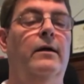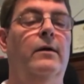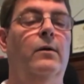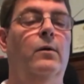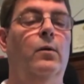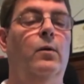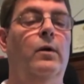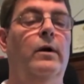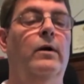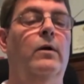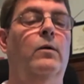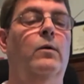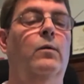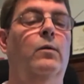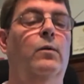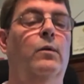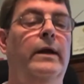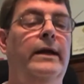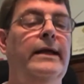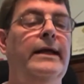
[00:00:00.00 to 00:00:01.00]
Will
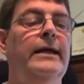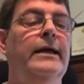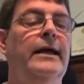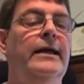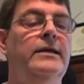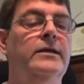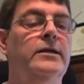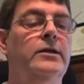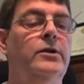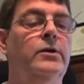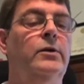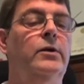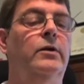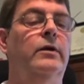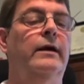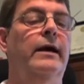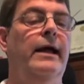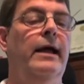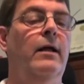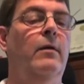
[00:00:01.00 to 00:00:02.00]
renting a
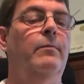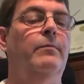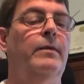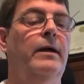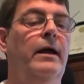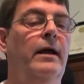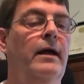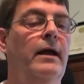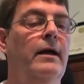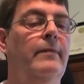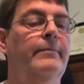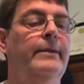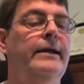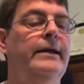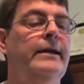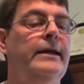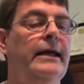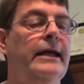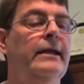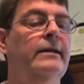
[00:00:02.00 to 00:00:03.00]
scooter help
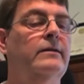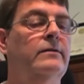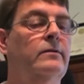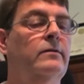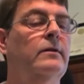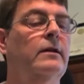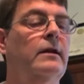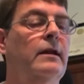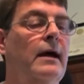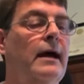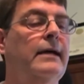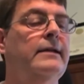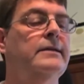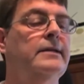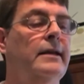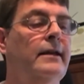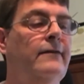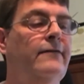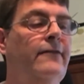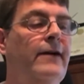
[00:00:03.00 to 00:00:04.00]
hubby get through the
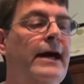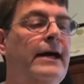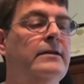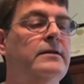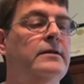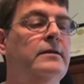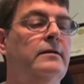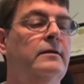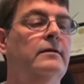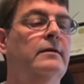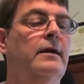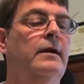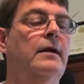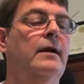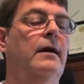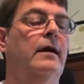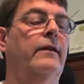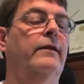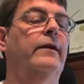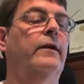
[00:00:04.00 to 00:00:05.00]
lines any faster?
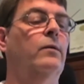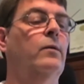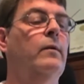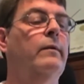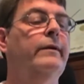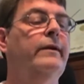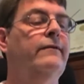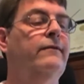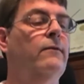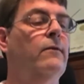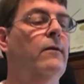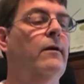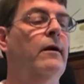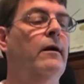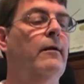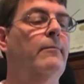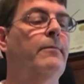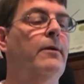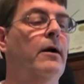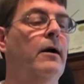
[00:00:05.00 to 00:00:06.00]
There will be 4 in
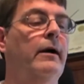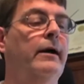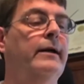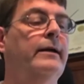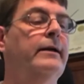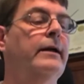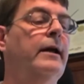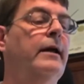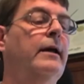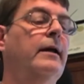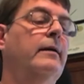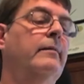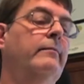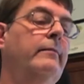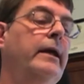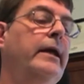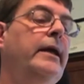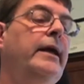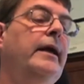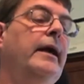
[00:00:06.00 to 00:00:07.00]
our party.
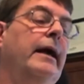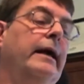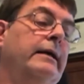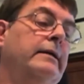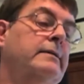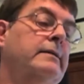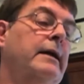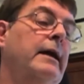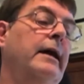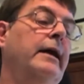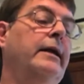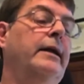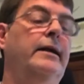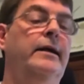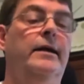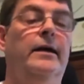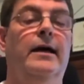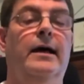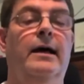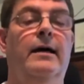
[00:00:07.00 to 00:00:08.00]
Me,
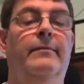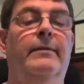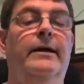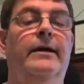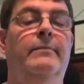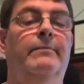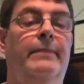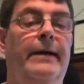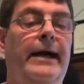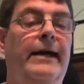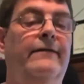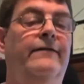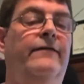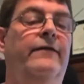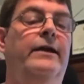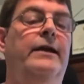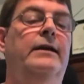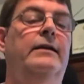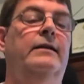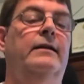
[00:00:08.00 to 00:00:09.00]
anxiety, hubby, bad
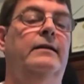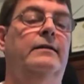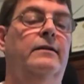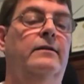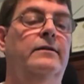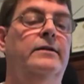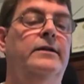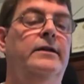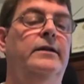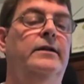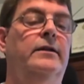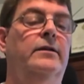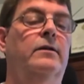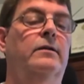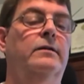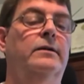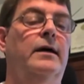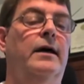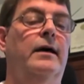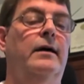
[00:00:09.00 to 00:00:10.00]
feet,
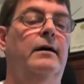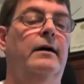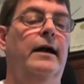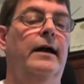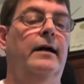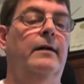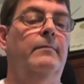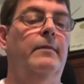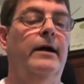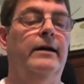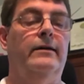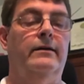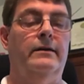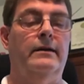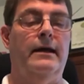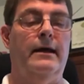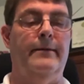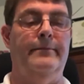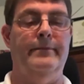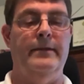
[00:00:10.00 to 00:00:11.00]
13-year-old daughter, and a
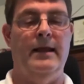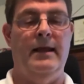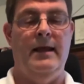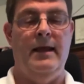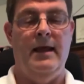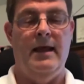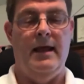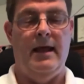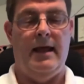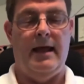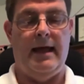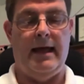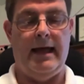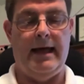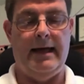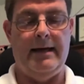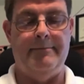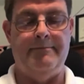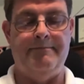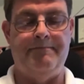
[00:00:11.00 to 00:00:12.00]

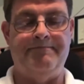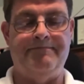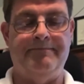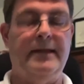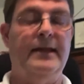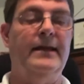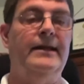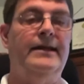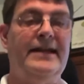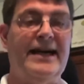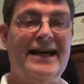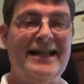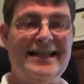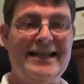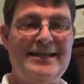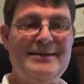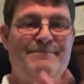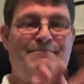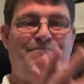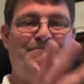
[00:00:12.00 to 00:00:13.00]
mother-in-law.
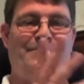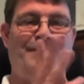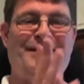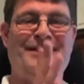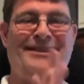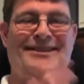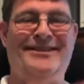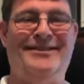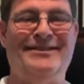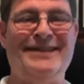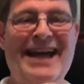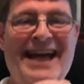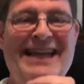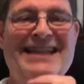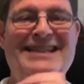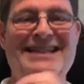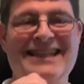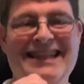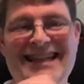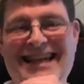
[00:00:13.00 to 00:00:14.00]
Kelly,
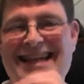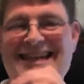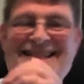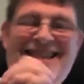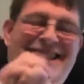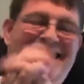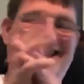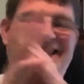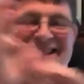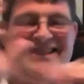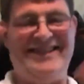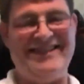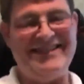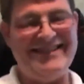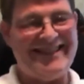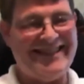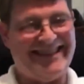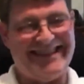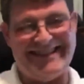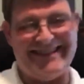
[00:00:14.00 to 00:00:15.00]
congratulations,
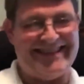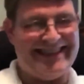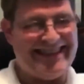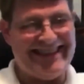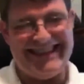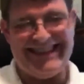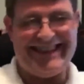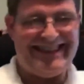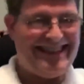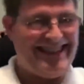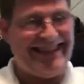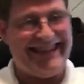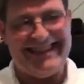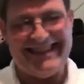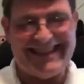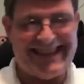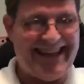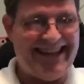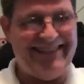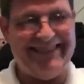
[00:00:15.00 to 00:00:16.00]
you're going to
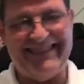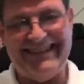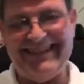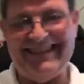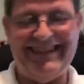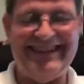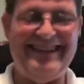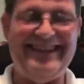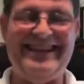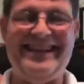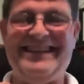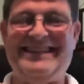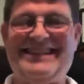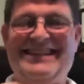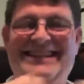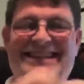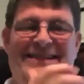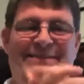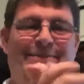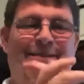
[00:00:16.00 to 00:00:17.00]
Disney World. That's
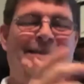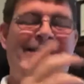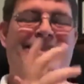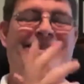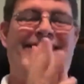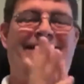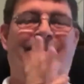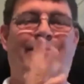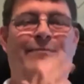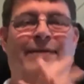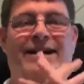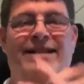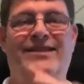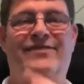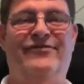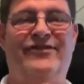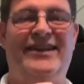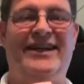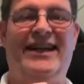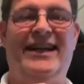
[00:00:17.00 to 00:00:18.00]
going to be so
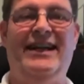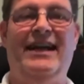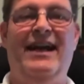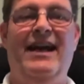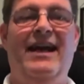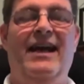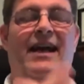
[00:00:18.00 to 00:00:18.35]
much fun.